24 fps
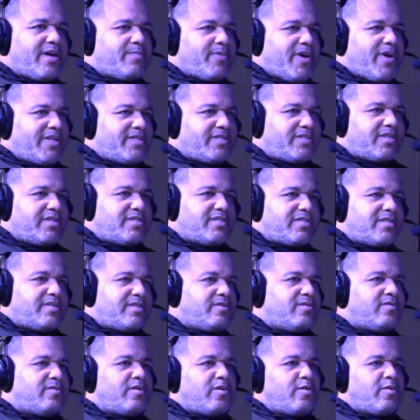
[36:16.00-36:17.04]
My assistant
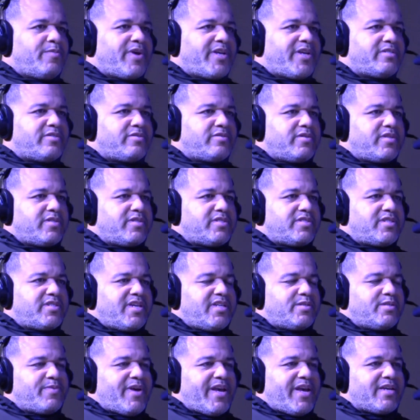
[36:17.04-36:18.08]
will make sure that she
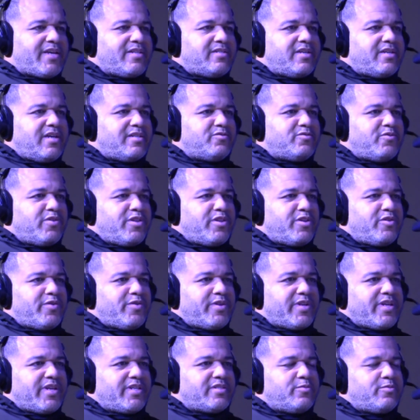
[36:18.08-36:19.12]
gets back in touch with you
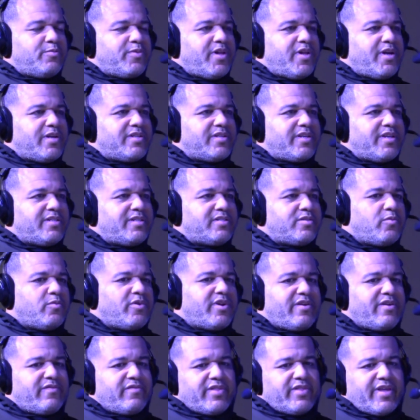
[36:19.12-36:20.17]
and get you plugged into
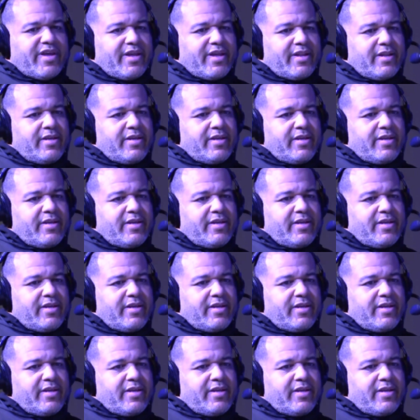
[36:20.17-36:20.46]
whatever it is